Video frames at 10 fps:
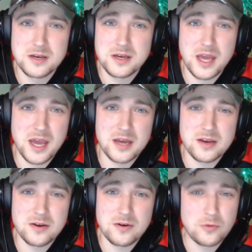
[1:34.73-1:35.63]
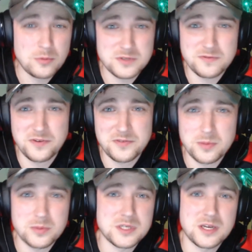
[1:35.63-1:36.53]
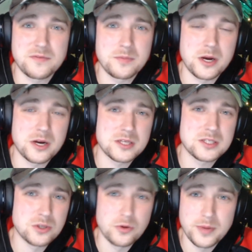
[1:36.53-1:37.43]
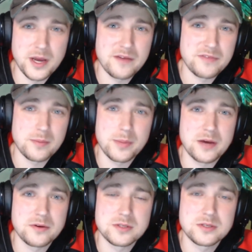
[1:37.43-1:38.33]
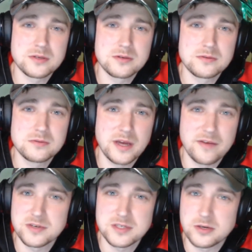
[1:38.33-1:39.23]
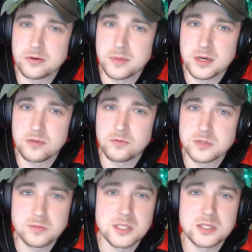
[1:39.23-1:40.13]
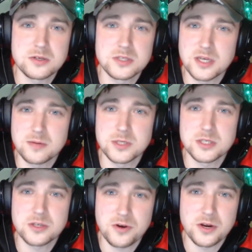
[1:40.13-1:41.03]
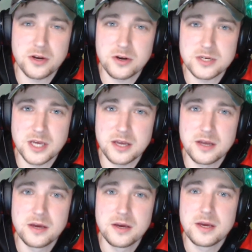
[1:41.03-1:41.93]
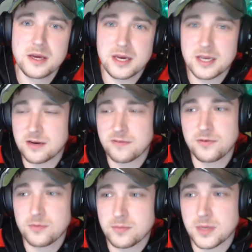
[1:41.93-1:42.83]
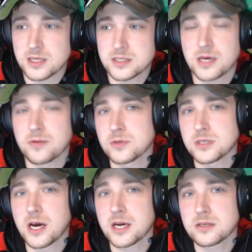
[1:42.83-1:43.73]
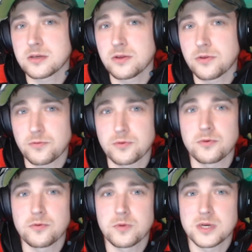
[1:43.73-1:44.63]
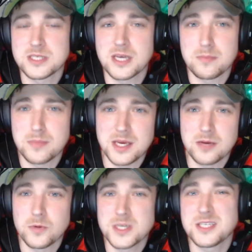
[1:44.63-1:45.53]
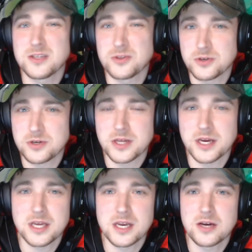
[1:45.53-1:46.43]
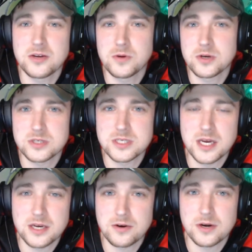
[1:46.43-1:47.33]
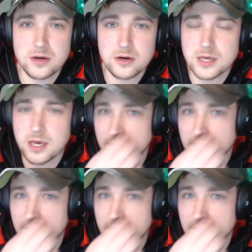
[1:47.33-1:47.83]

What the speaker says: and almost 50% of Americans don't pay off that balance every single month, which means they're subject to credit card debt. And in a few minutes, I will talk through what does that mean, what does it look like, and how do you understand credit card debt.